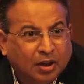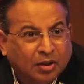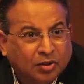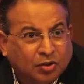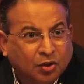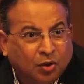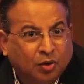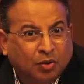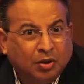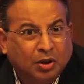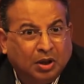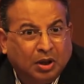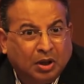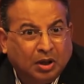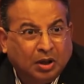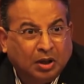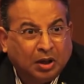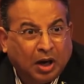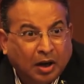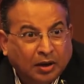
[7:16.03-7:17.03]
So
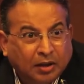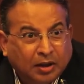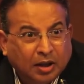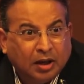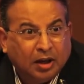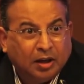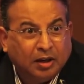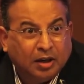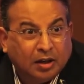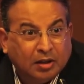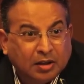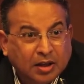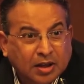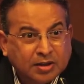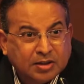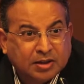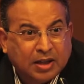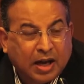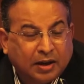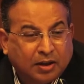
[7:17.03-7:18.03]
until and
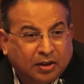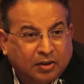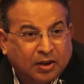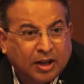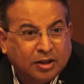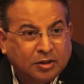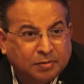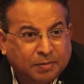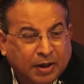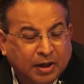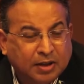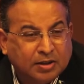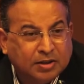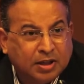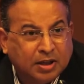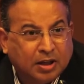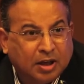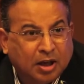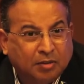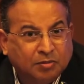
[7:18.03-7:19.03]
unless that
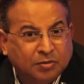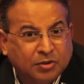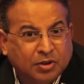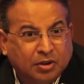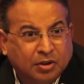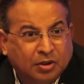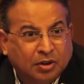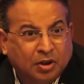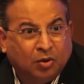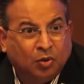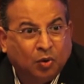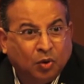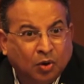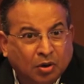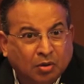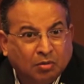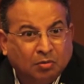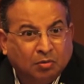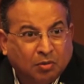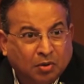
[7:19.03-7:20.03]
transparency comes, the coal